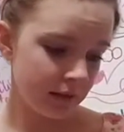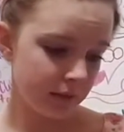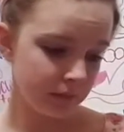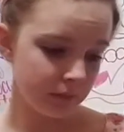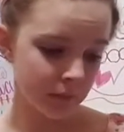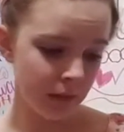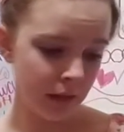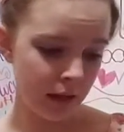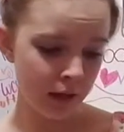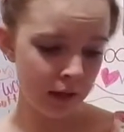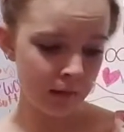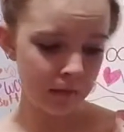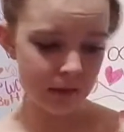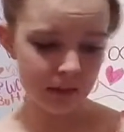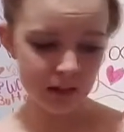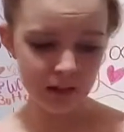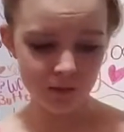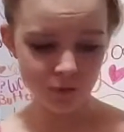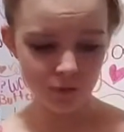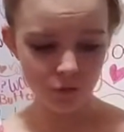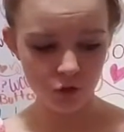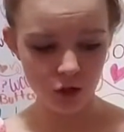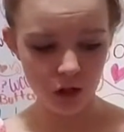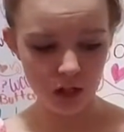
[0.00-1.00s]
My best
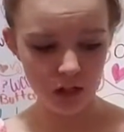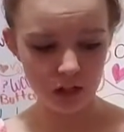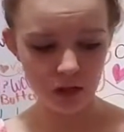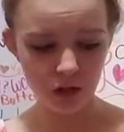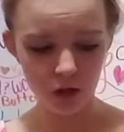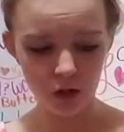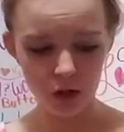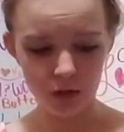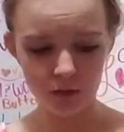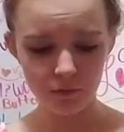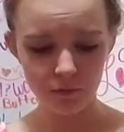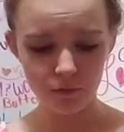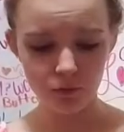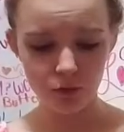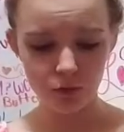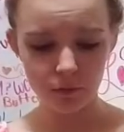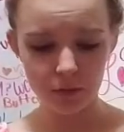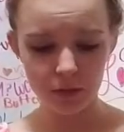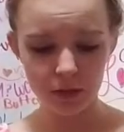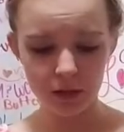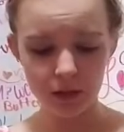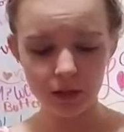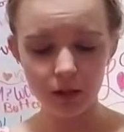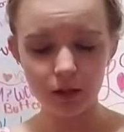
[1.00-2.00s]
friend got it for
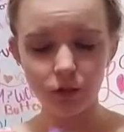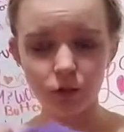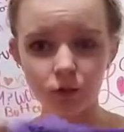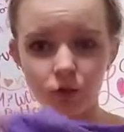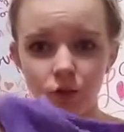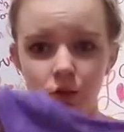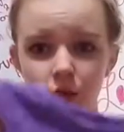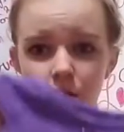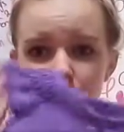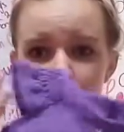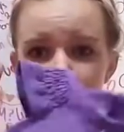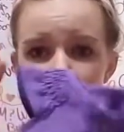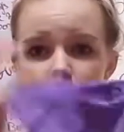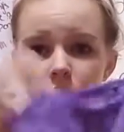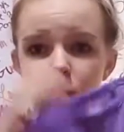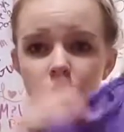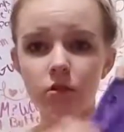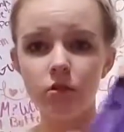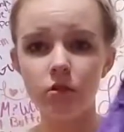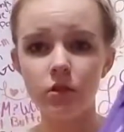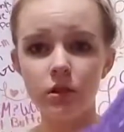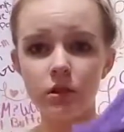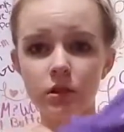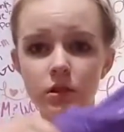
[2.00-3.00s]
me. Look how
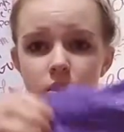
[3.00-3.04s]
cute this